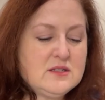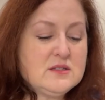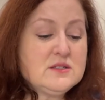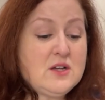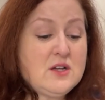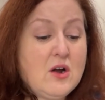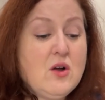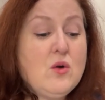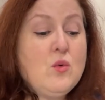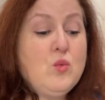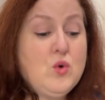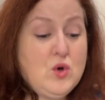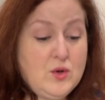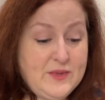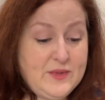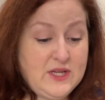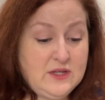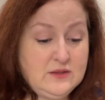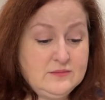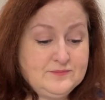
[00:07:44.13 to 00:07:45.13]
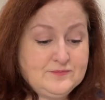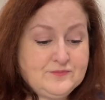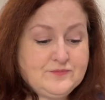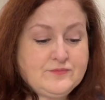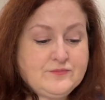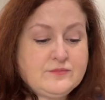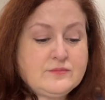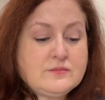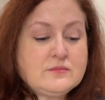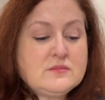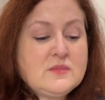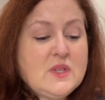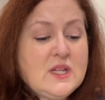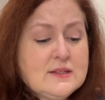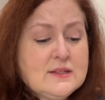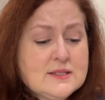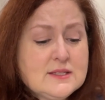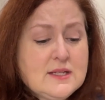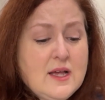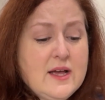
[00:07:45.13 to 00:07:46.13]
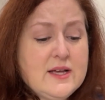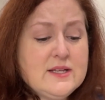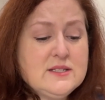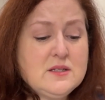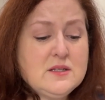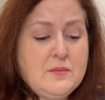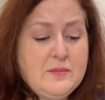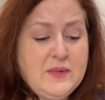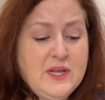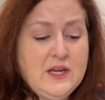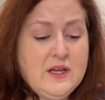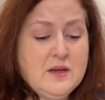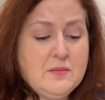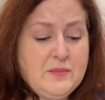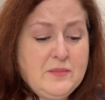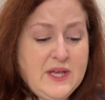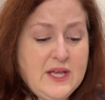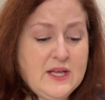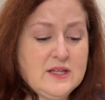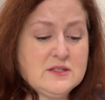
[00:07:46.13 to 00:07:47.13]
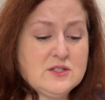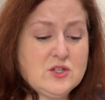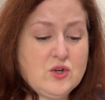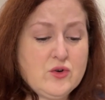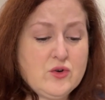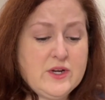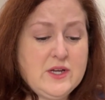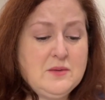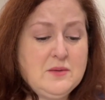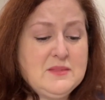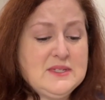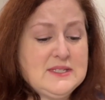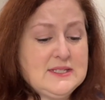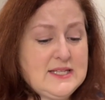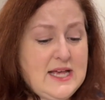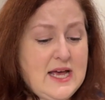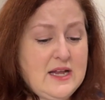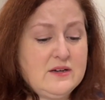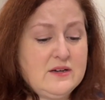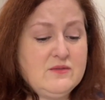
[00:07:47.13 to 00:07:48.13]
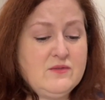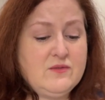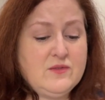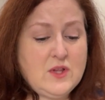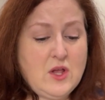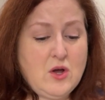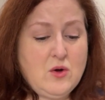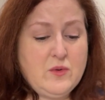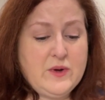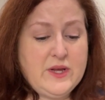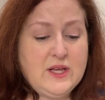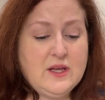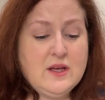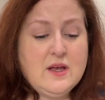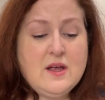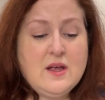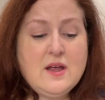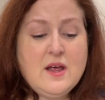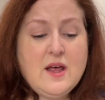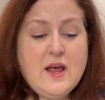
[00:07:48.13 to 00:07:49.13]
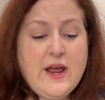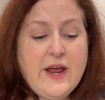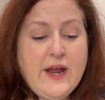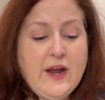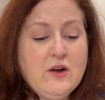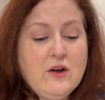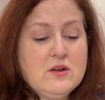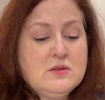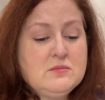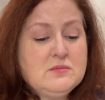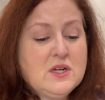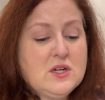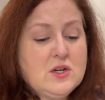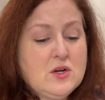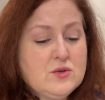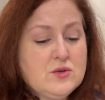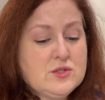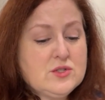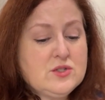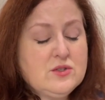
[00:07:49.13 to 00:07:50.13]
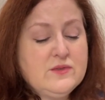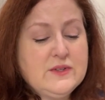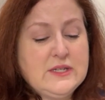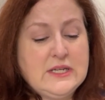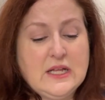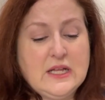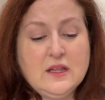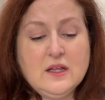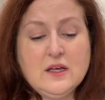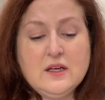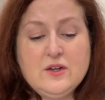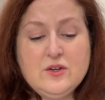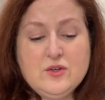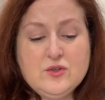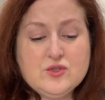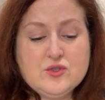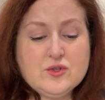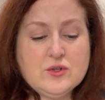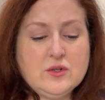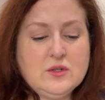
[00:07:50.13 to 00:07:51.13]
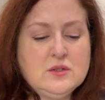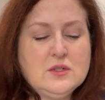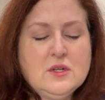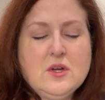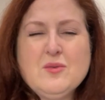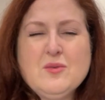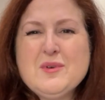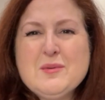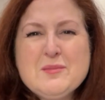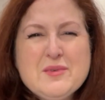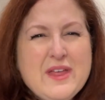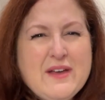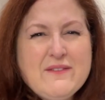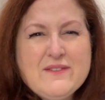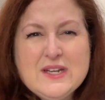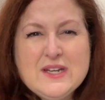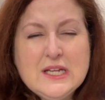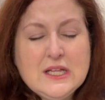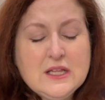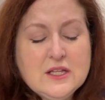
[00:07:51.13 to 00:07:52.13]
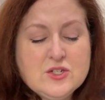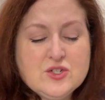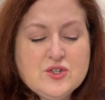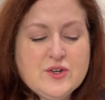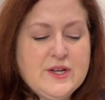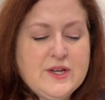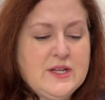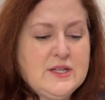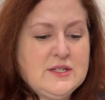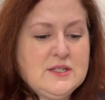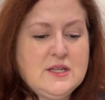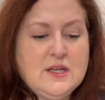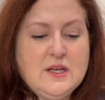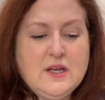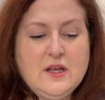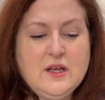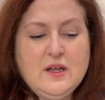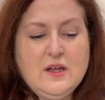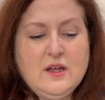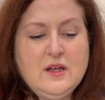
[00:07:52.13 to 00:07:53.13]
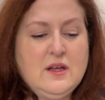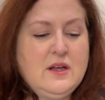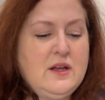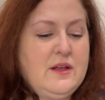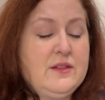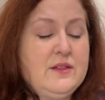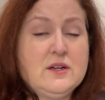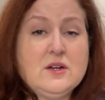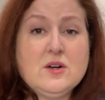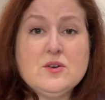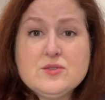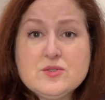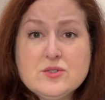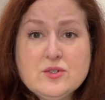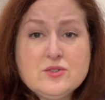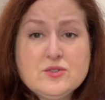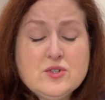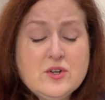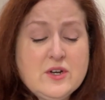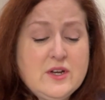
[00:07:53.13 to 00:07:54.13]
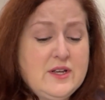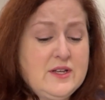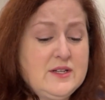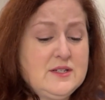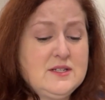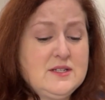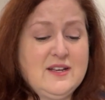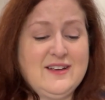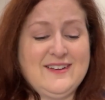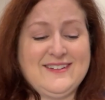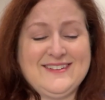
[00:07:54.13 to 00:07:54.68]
Zara woman, size medium pants, cream, satin, flowy, harem, coastal, vanilla, neutral. Remember that vanilla trend and the coastal trend?